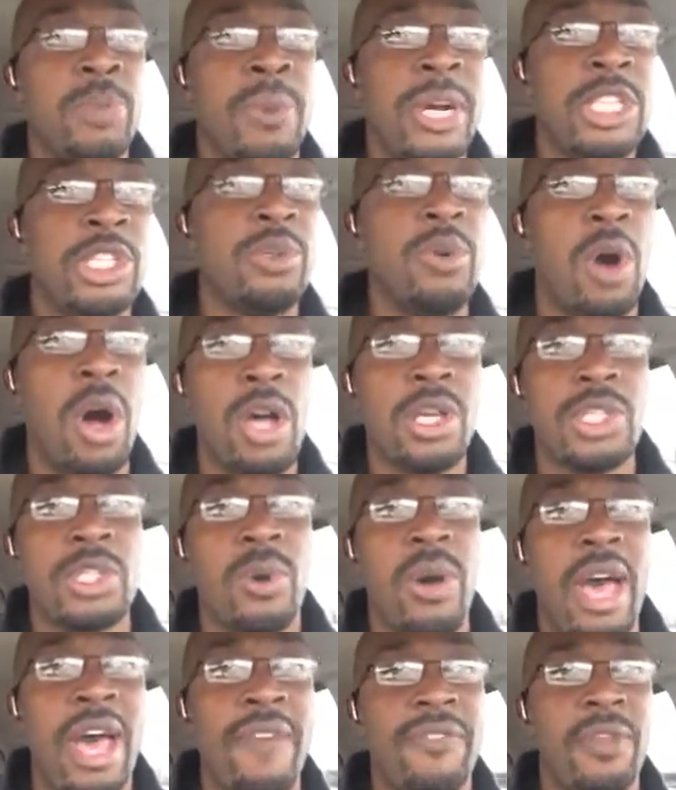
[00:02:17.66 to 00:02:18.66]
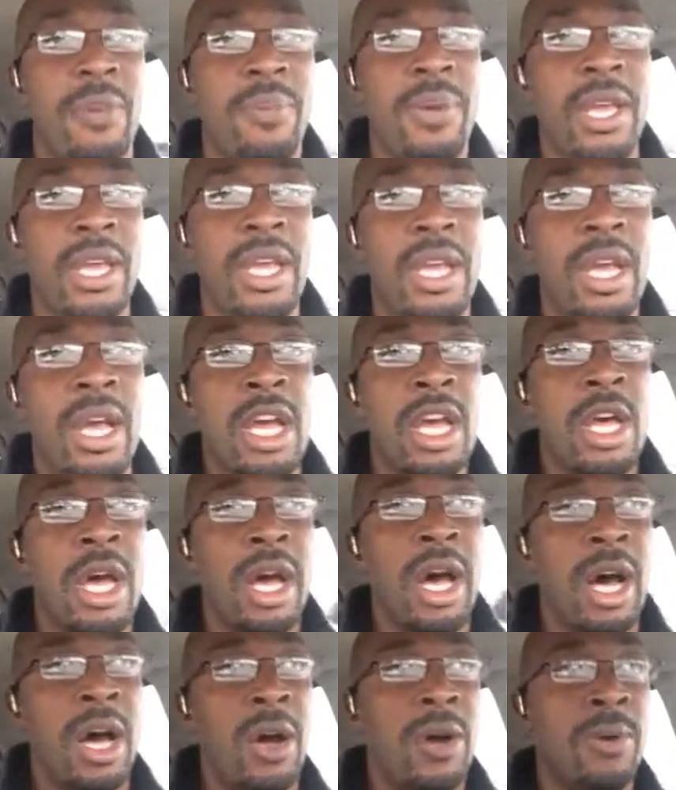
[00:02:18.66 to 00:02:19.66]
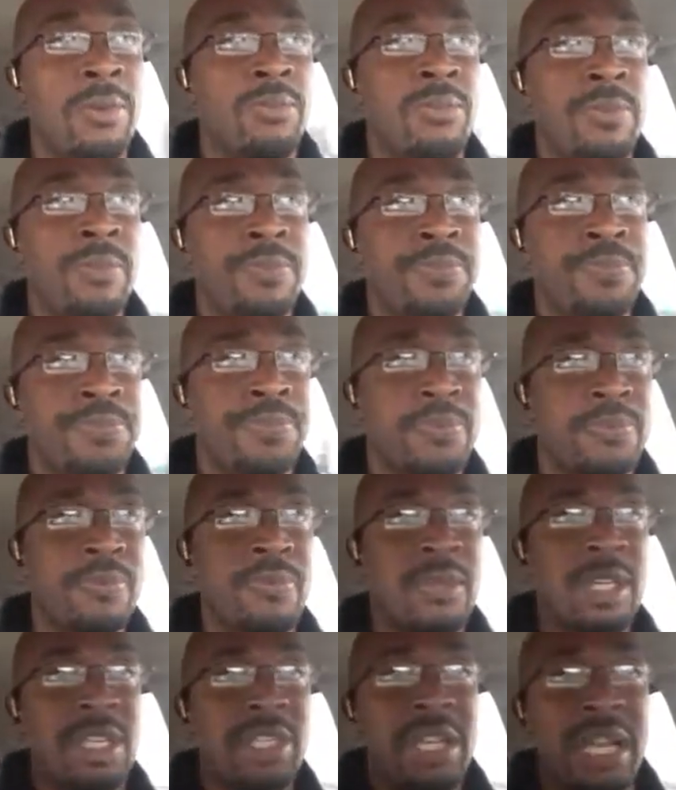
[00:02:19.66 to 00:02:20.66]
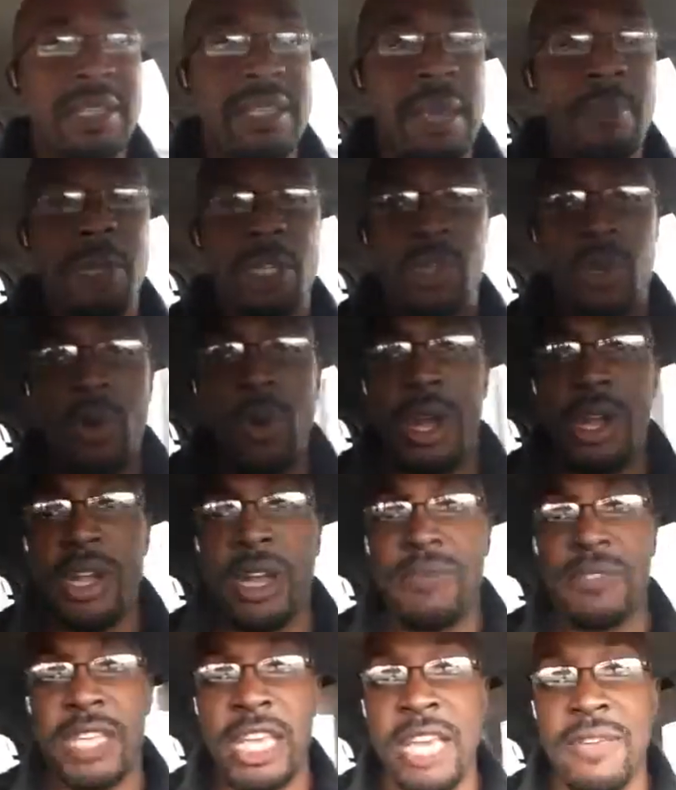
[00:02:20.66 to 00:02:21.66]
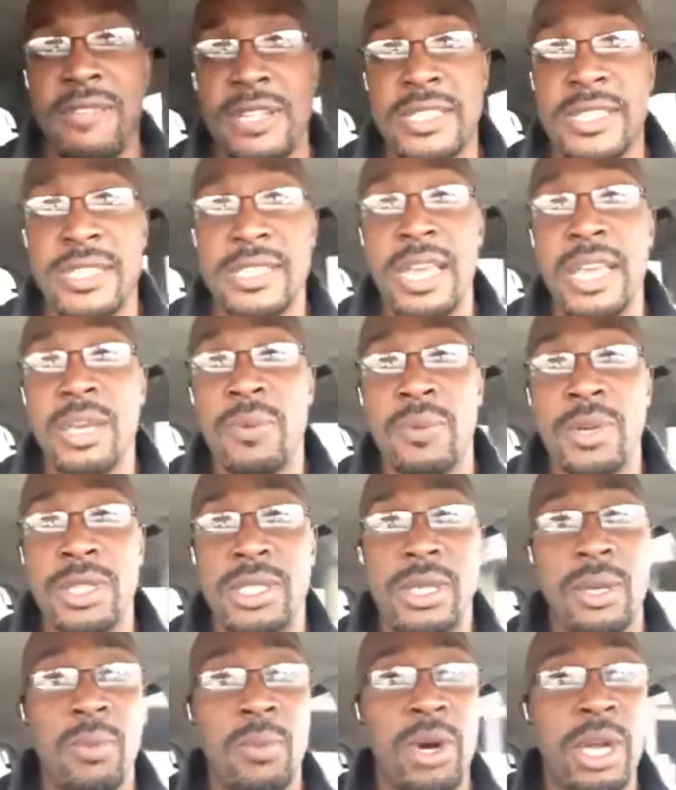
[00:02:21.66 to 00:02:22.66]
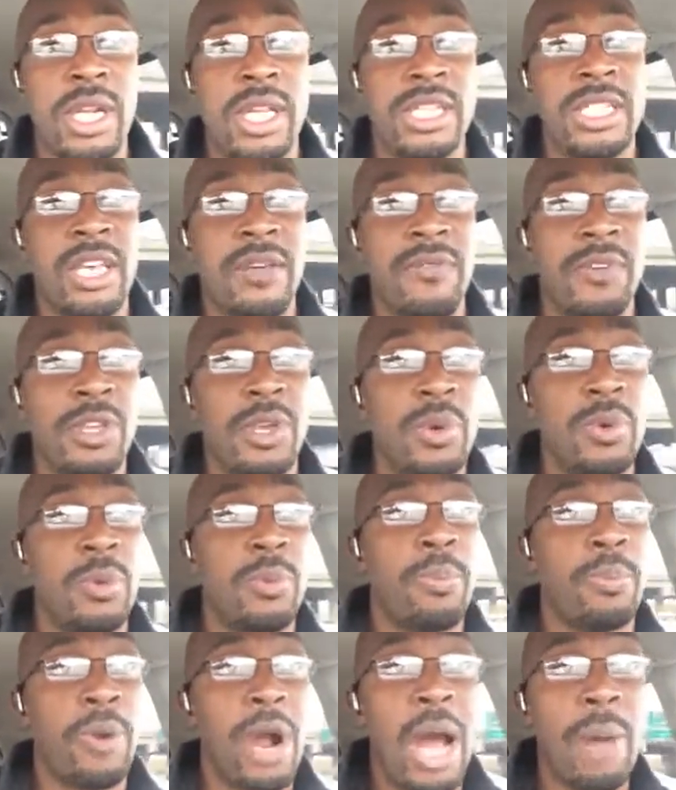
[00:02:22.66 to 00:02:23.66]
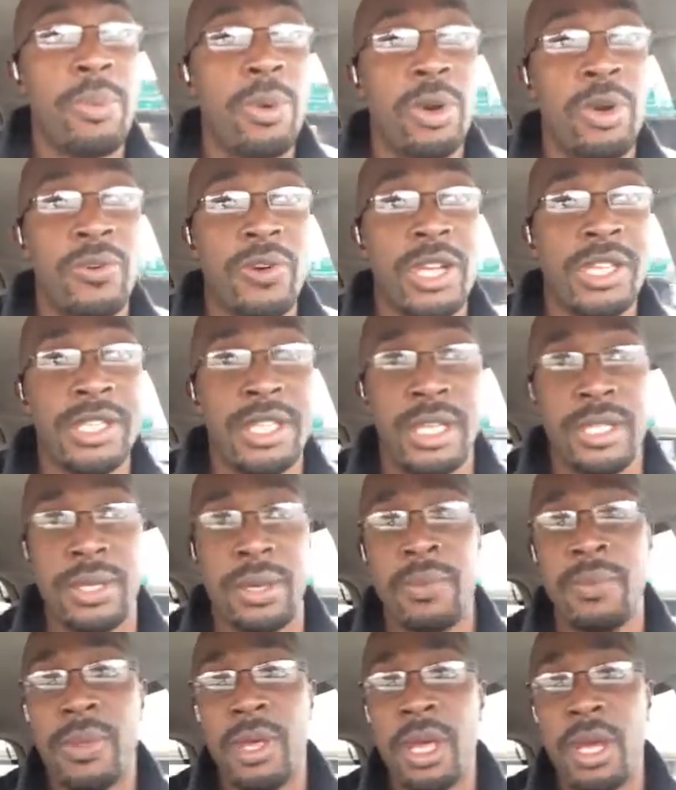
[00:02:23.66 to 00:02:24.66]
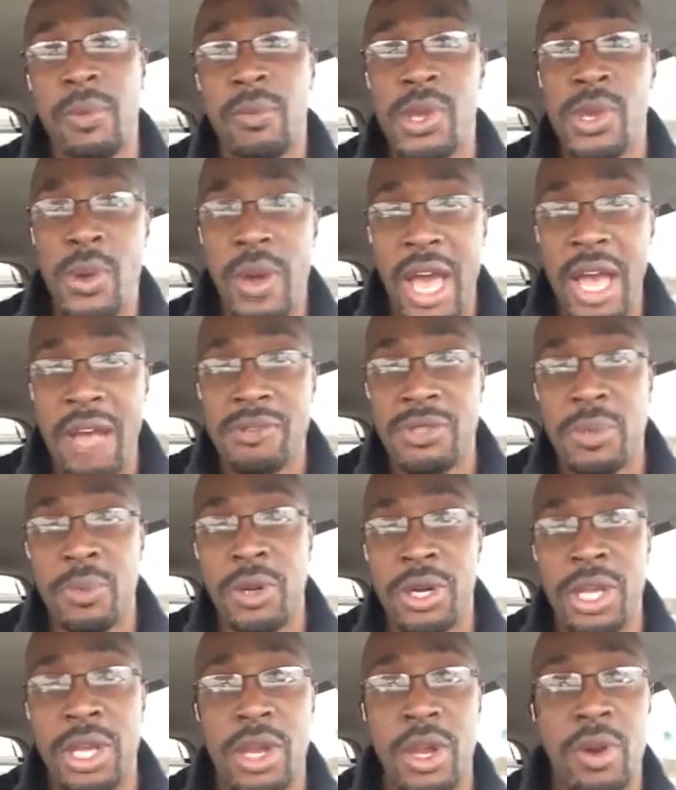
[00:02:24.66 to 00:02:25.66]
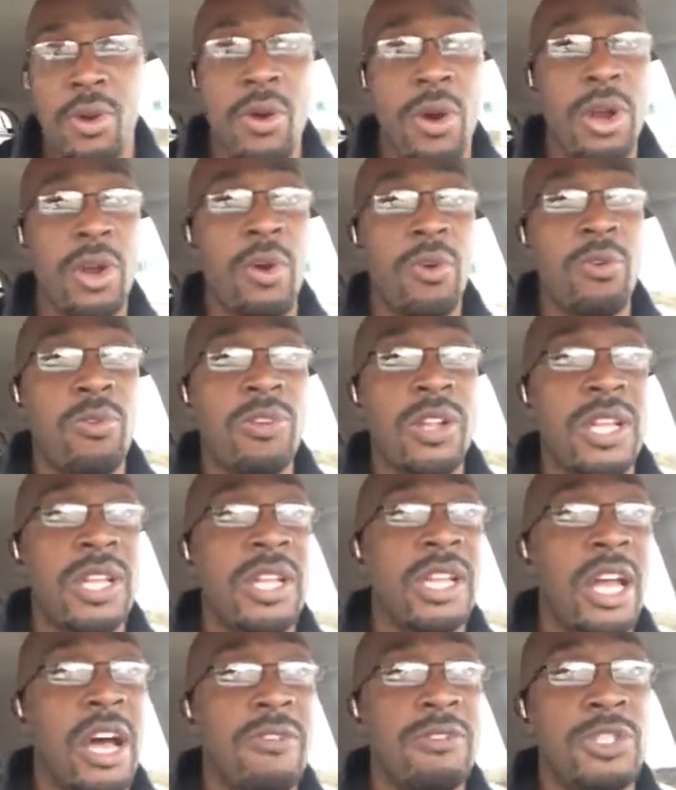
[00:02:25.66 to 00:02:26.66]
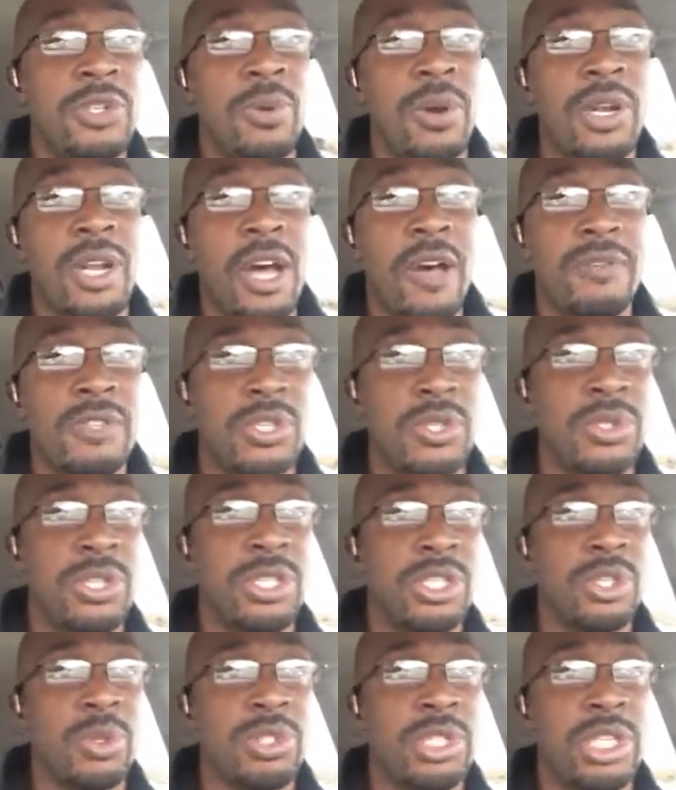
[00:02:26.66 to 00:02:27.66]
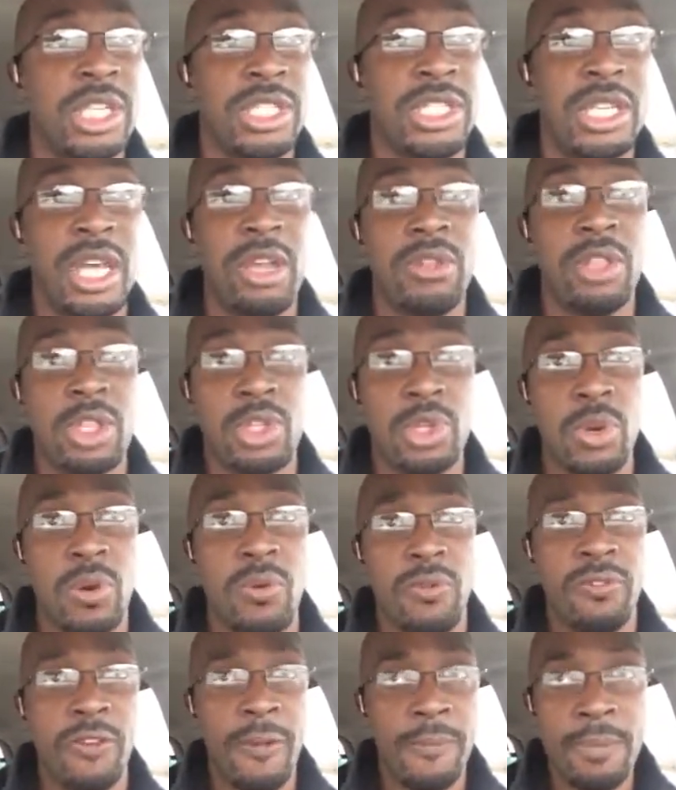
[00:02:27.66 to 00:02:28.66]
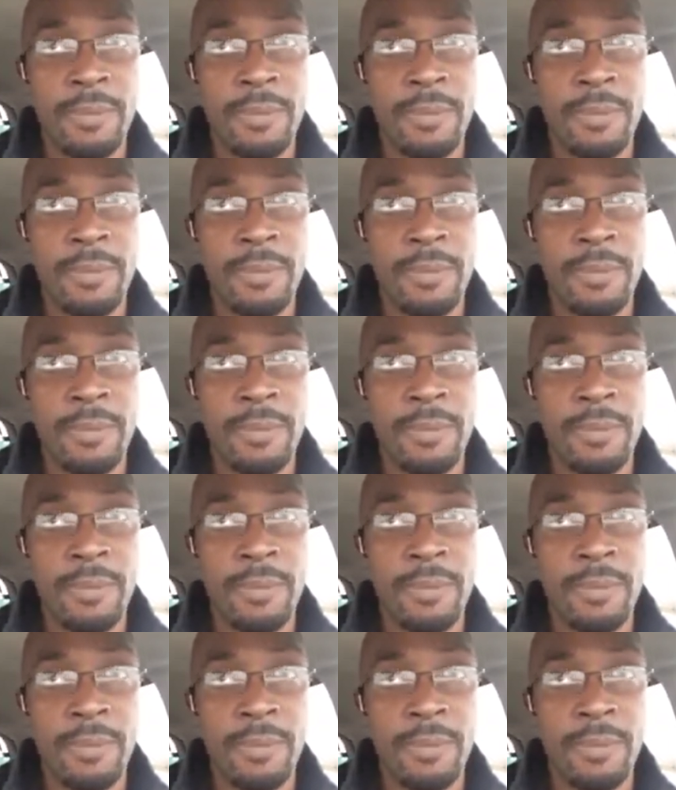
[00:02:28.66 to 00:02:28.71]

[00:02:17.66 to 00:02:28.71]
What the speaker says: but you also have to be, should I say, mature enough to even see when someone is giving you proper criticism. When you have someone in your corner who really loves you enough to just tell you the truth.